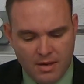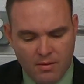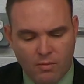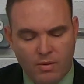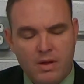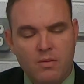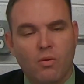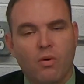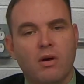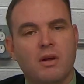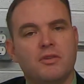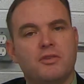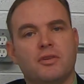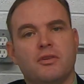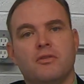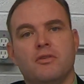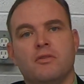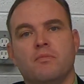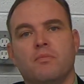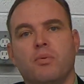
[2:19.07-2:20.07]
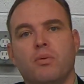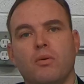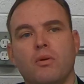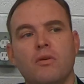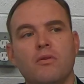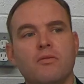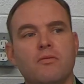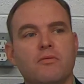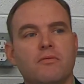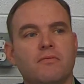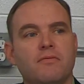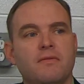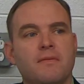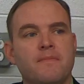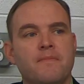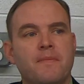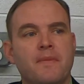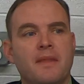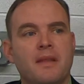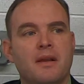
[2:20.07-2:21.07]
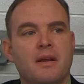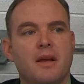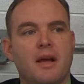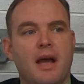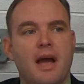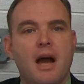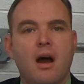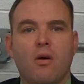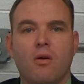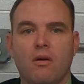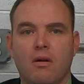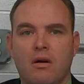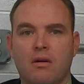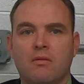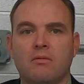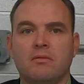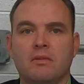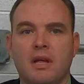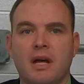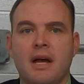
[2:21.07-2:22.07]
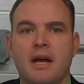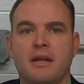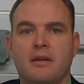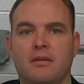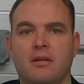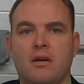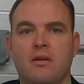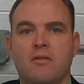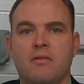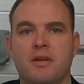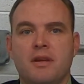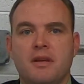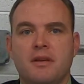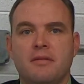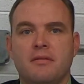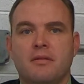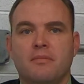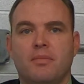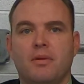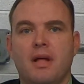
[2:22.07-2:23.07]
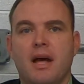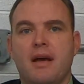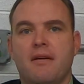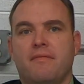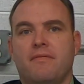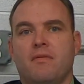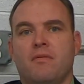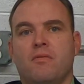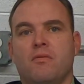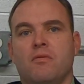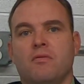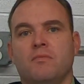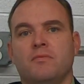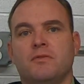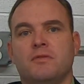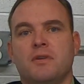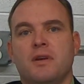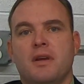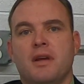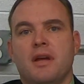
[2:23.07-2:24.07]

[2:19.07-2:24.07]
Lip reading: We want to improve our online learning platforms